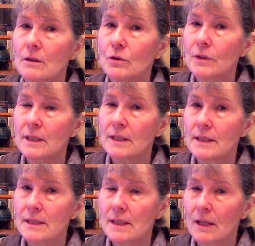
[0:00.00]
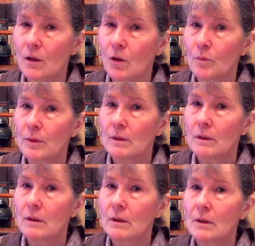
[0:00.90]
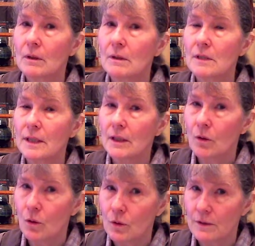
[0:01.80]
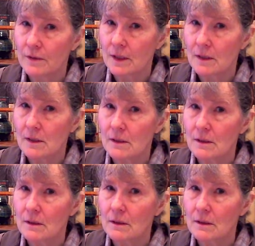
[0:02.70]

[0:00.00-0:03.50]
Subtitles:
You need his help to get hold of this.